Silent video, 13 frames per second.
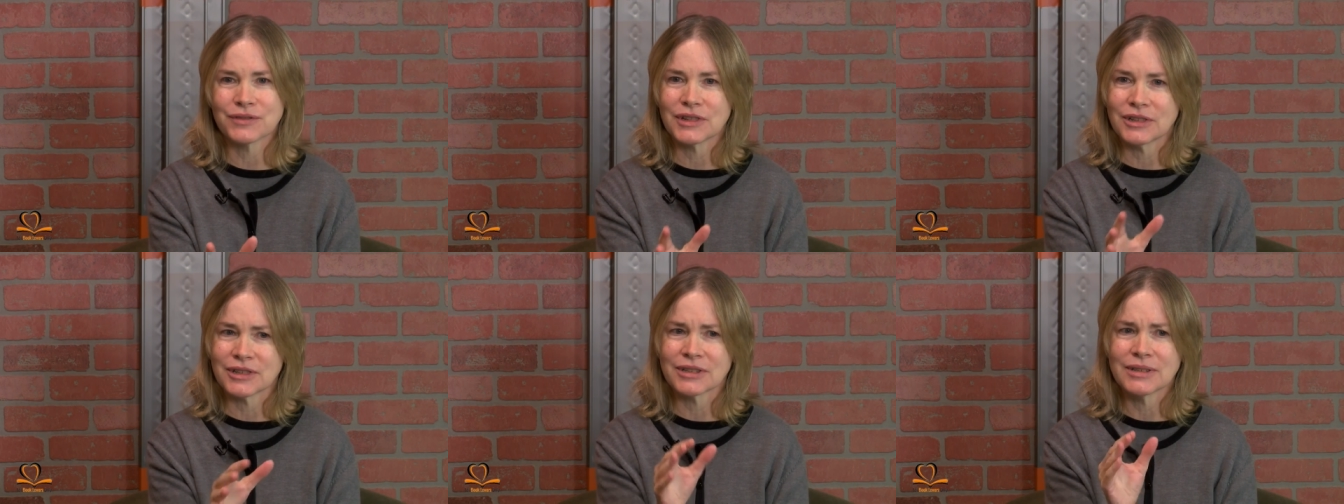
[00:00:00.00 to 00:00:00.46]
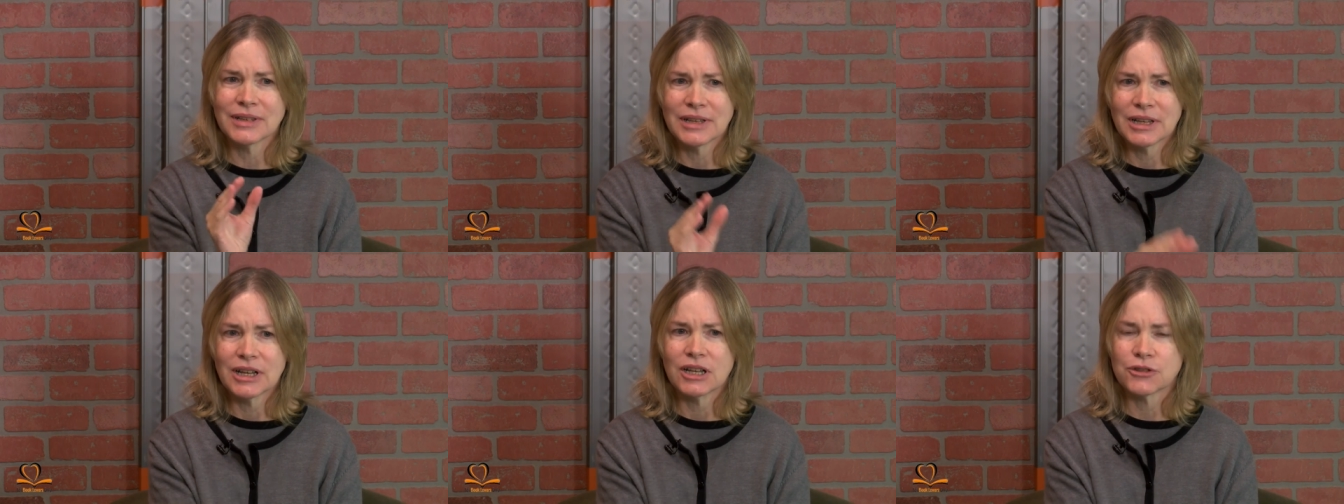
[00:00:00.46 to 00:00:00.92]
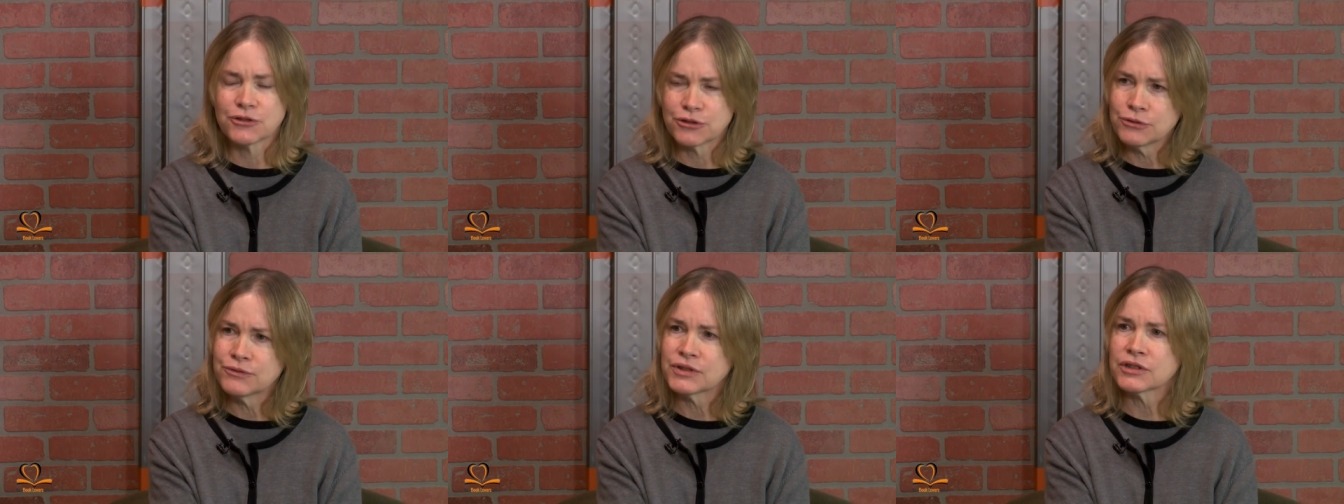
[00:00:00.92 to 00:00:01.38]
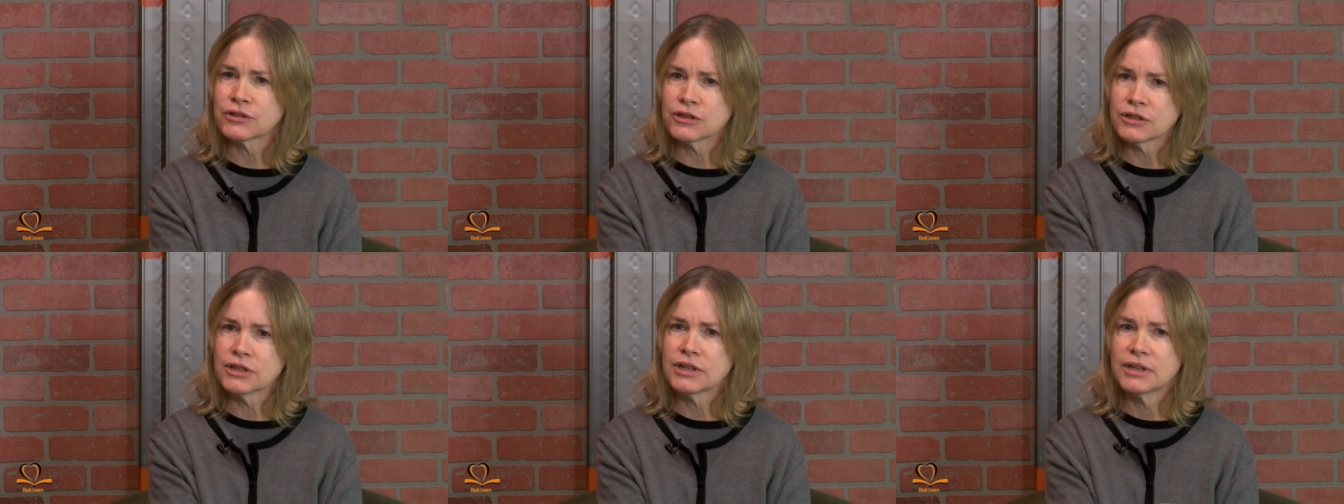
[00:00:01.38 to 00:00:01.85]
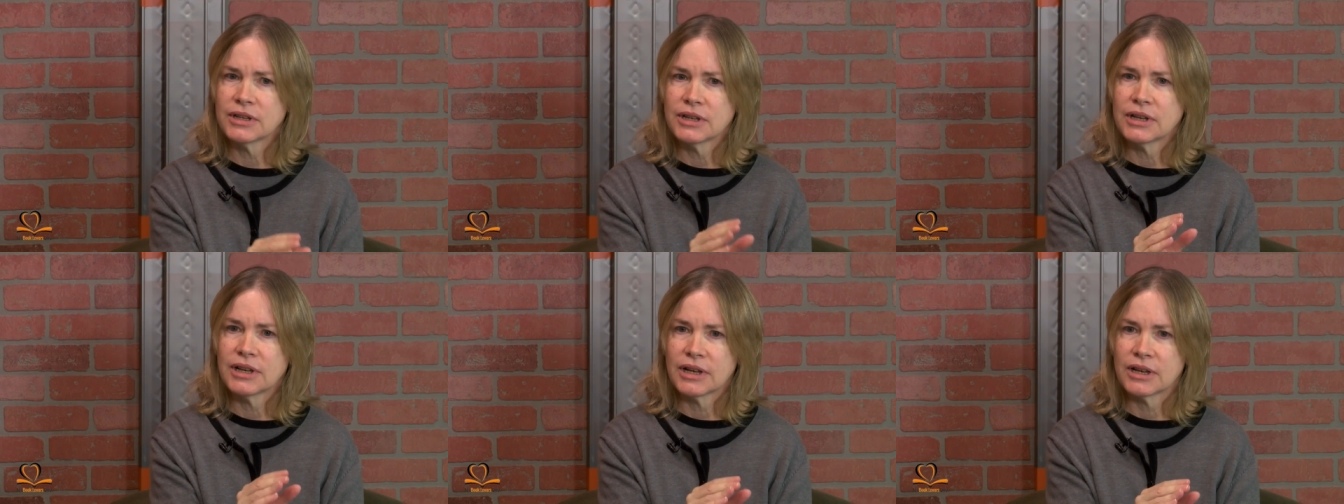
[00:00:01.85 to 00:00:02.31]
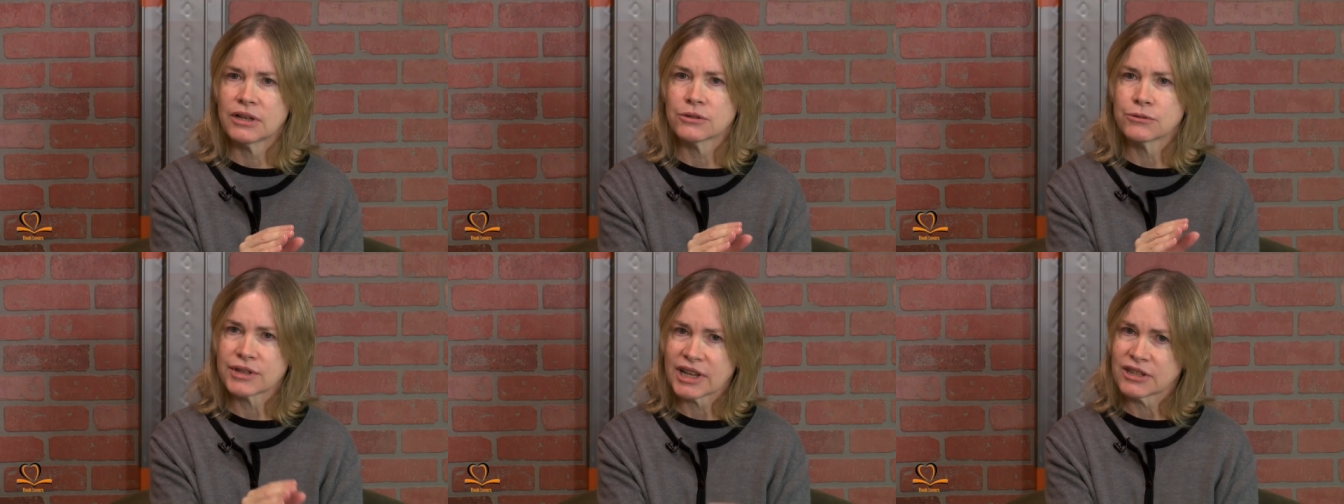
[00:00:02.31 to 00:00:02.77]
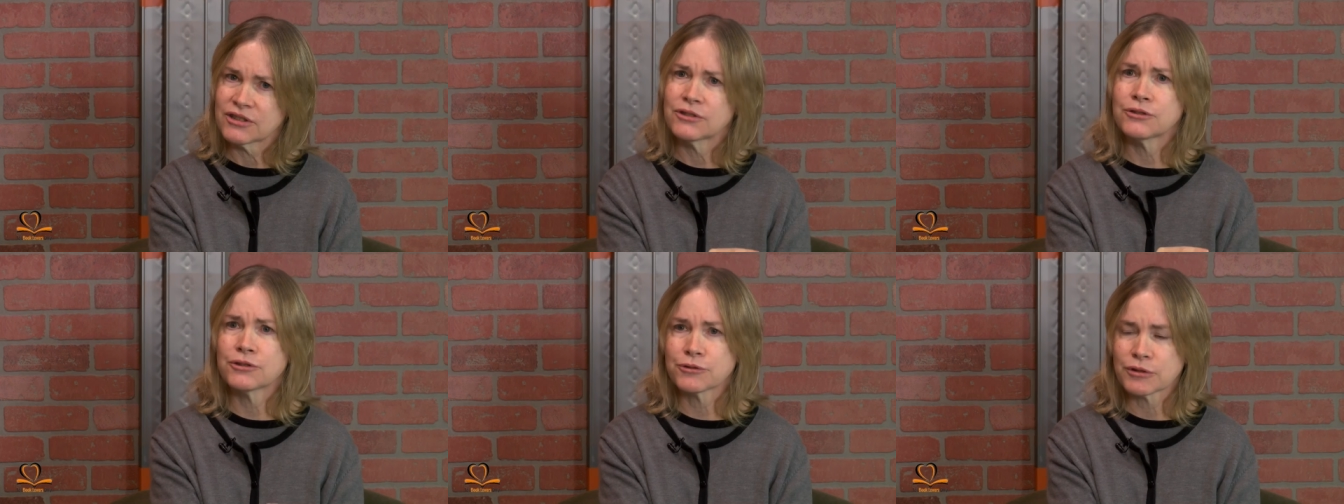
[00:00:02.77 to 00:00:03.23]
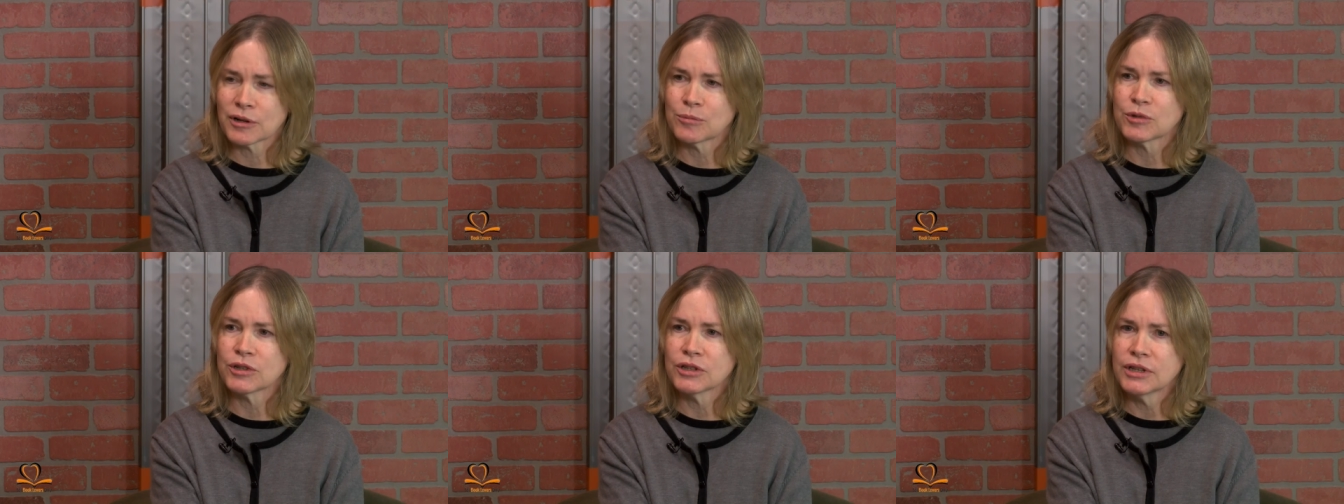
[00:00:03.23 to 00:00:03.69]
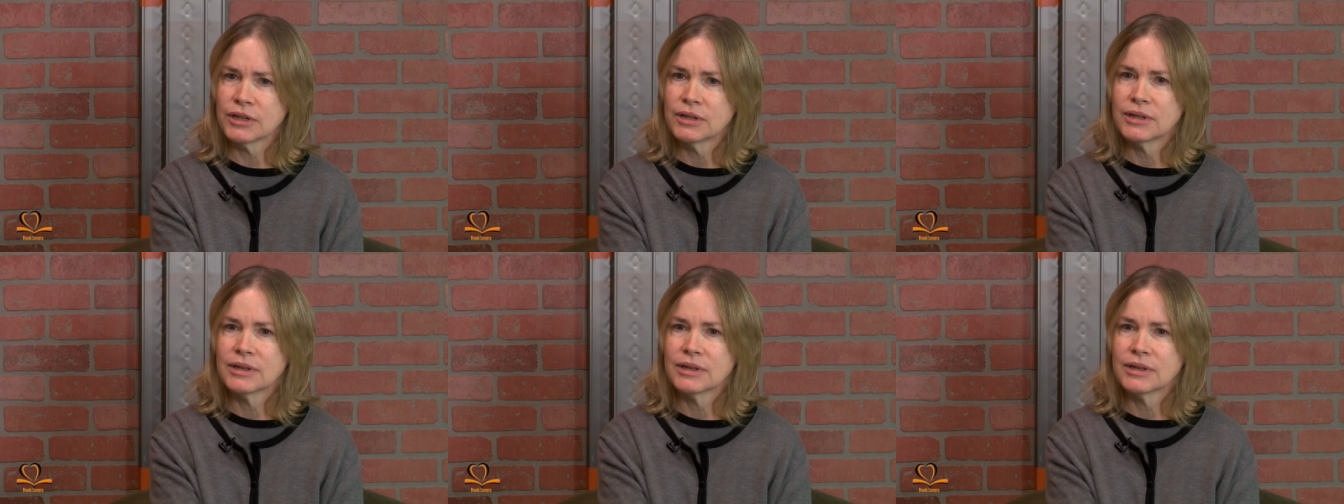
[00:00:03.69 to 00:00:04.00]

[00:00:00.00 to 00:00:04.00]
a juvenile uh, who gets into trouble